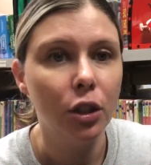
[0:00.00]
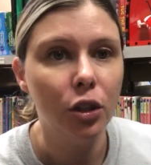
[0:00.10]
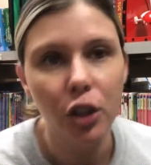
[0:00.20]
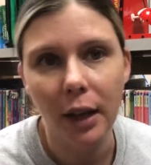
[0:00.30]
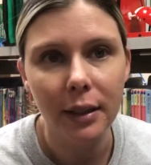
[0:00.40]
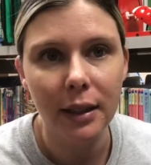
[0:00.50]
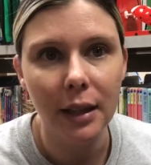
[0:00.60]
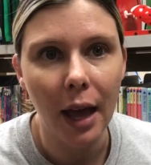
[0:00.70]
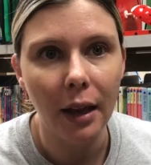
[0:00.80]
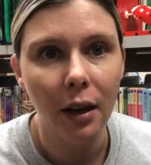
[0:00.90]
Just
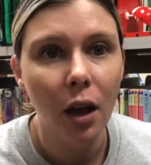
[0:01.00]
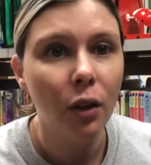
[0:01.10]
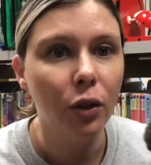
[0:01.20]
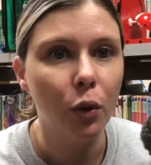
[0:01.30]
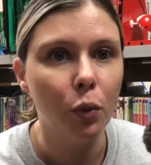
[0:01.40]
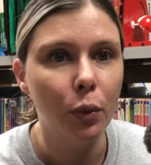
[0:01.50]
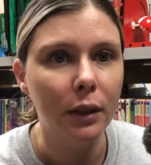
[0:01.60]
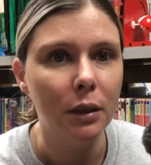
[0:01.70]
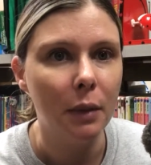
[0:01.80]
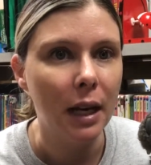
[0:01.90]
then, the
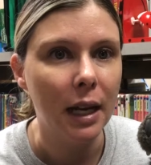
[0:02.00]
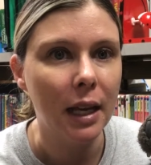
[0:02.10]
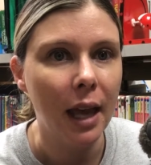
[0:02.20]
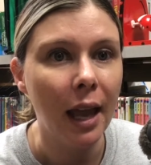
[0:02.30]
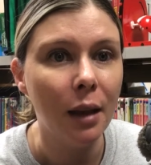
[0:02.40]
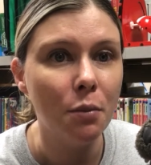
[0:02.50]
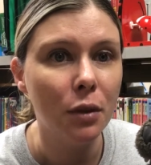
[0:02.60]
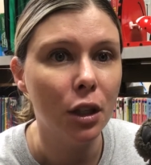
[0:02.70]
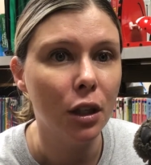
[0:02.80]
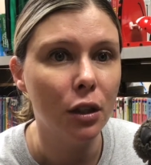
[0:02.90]
woodsman came
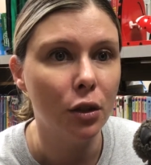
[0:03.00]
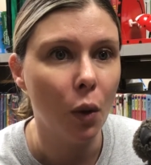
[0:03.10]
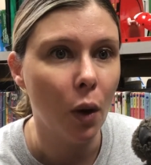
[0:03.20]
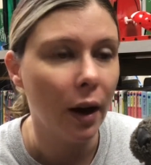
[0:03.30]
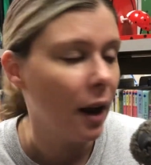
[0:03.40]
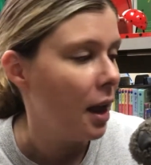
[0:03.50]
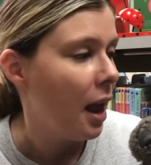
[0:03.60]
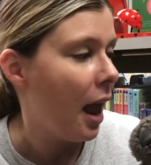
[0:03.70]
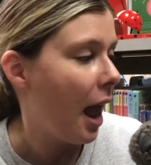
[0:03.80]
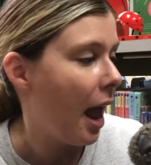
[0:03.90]
to the door
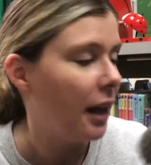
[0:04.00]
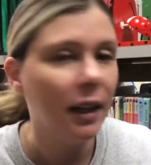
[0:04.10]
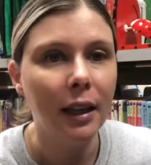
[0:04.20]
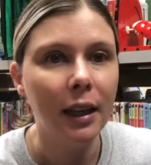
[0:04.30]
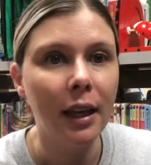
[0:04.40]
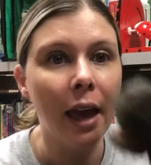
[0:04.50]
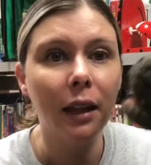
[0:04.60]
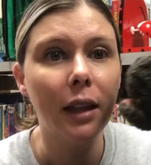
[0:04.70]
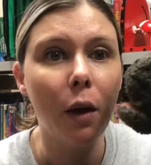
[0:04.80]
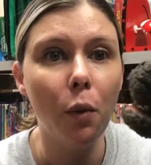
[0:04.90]
and
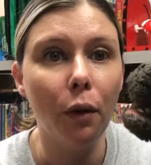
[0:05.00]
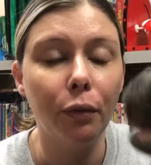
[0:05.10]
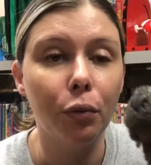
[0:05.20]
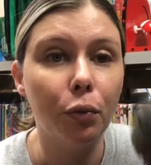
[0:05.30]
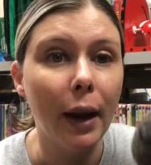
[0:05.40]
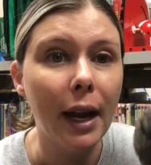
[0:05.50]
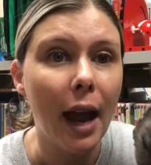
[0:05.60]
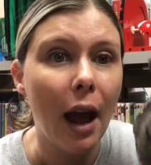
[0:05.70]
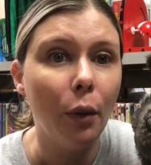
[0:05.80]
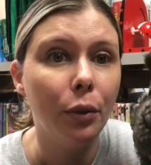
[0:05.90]
kicked that wolf right
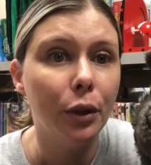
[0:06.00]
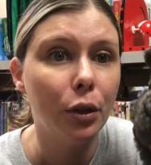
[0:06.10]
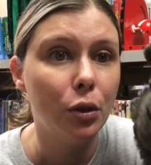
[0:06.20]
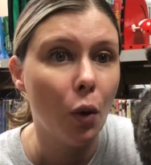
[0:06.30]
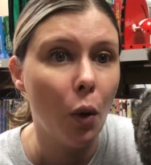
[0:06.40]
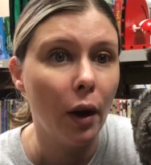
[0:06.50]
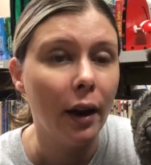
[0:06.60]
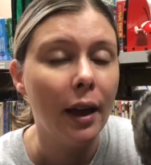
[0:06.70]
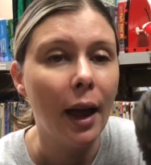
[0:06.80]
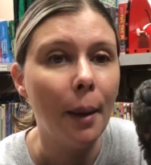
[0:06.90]
out the door
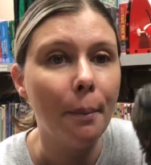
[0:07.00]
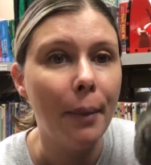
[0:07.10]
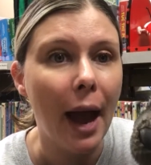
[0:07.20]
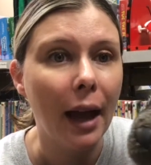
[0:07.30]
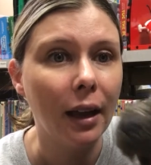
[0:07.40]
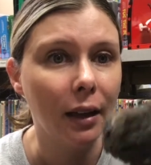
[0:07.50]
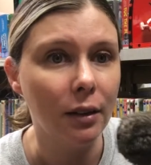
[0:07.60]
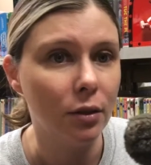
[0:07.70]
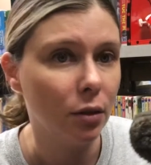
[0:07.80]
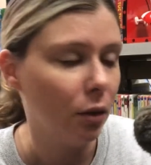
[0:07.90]
and back
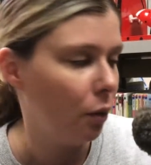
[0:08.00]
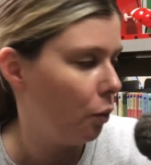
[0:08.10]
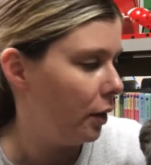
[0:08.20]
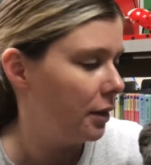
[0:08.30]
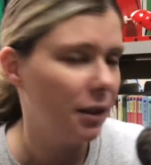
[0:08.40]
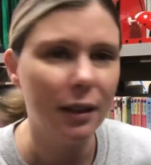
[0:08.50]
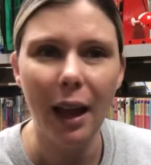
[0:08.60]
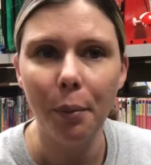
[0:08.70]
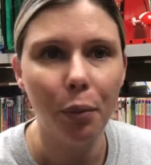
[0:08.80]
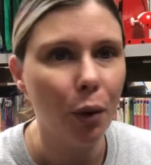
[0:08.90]
into the woods.
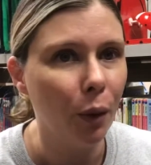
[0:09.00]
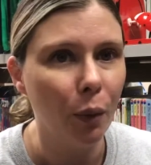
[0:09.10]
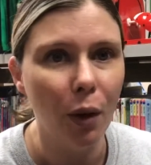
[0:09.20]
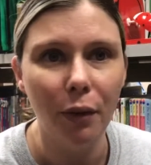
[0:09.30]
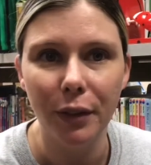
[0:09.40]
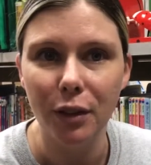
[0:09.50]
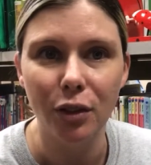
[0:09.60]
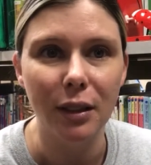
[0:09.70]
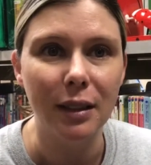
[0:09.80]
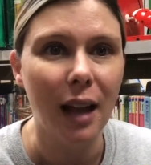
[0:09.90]
That poor wolf is
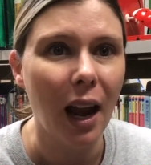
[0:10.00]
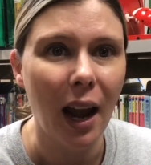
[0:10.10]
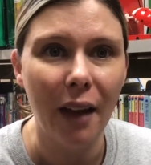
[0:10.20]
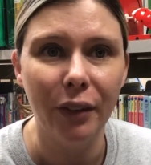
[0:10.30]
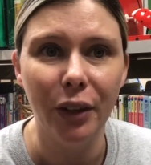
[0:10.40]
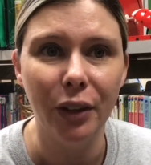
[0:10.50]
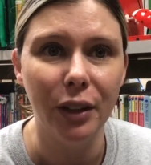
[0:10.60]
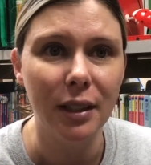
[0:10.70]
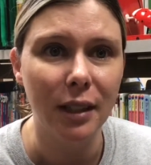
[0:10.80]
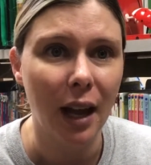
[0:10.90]
just not having a
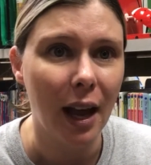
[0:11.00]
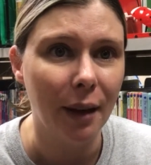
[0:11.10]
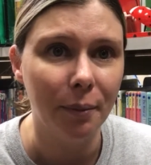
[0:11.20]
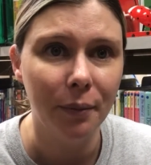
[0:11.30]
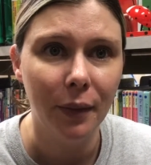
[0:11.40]
good time.